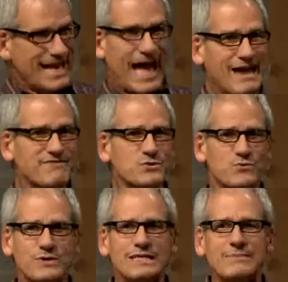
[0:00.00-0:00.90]
I have to
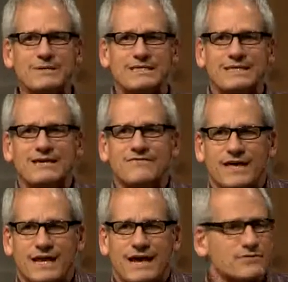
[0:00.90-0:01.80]
really believe
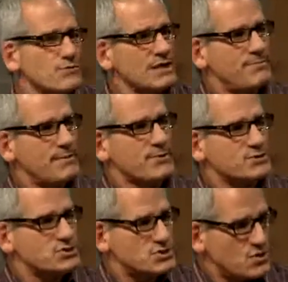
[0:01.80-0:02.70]
that. I have to really be
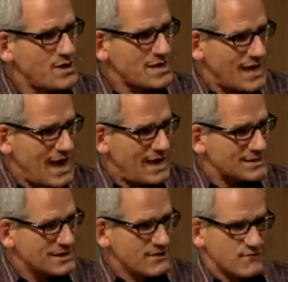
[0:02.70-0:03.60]
pursuing
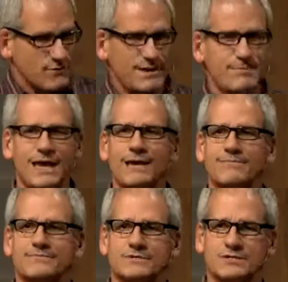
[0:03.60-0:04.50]
that for me be
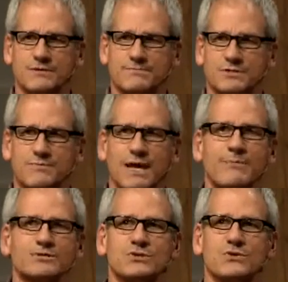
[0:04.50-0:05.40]
able to, to be
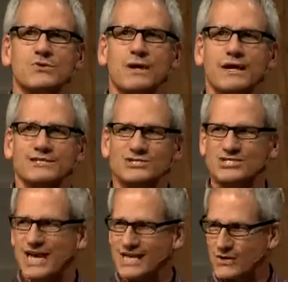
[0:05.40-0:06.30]
able to
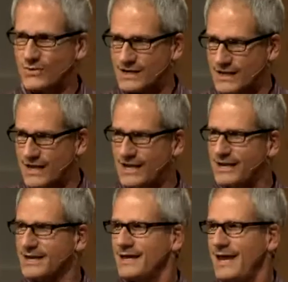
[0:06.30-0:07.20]
genuinely
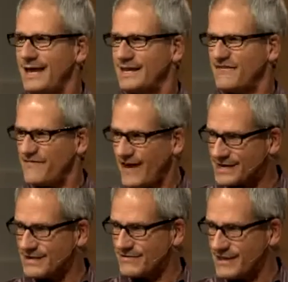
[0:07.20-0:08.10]
and
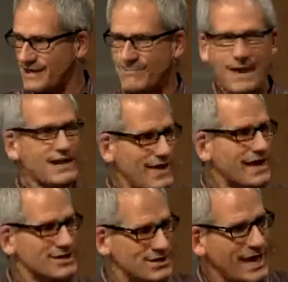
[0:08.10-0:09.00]
effectively make
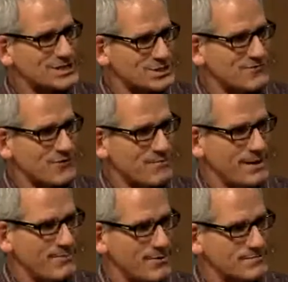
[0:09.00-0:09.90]
that connection for
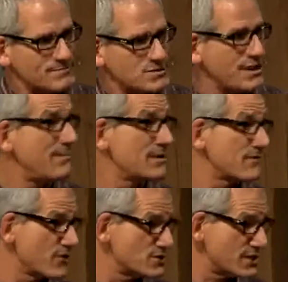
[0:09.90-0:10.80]
people. So that'd be the
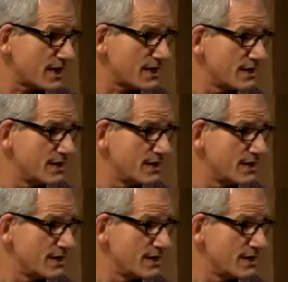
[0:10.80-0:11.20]
first thing.